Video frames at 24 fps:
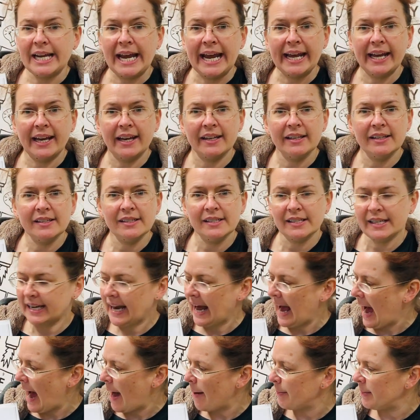tinkers and
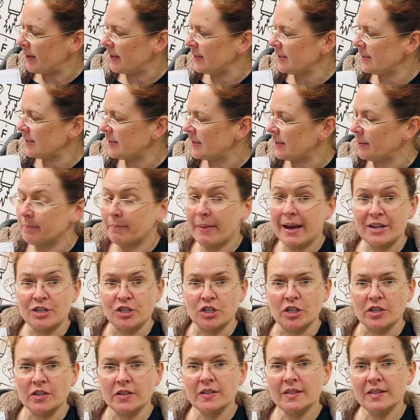hammers and
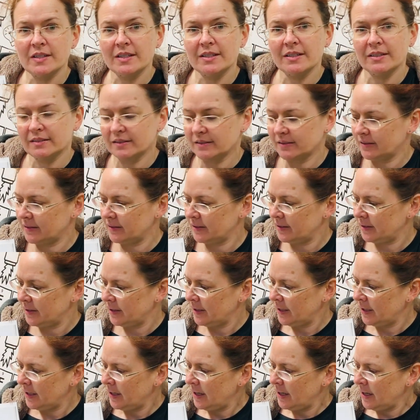measures,
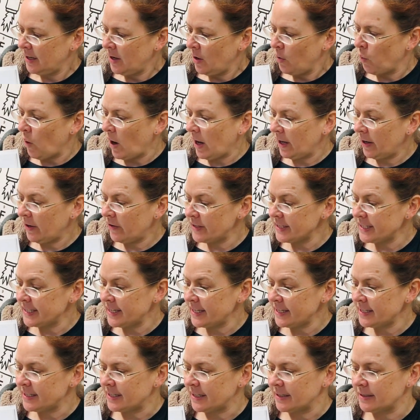while her
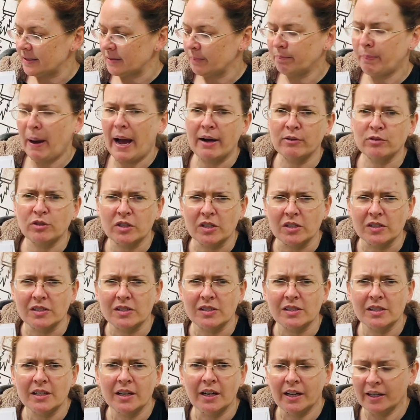assistant
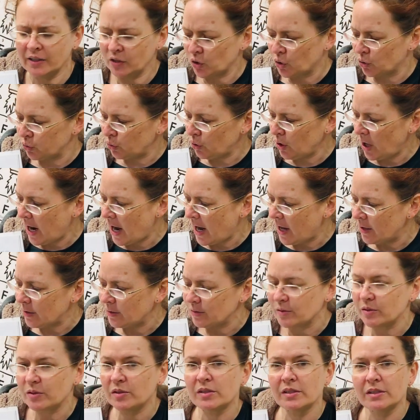pounces and
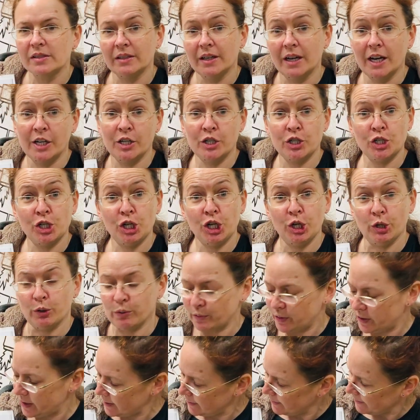growls and
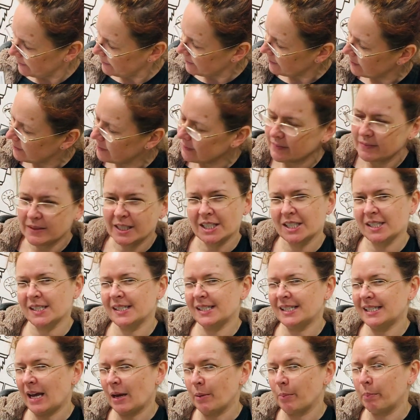chews. That doesn't
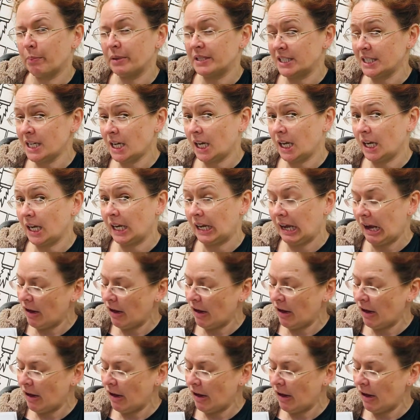sound particularly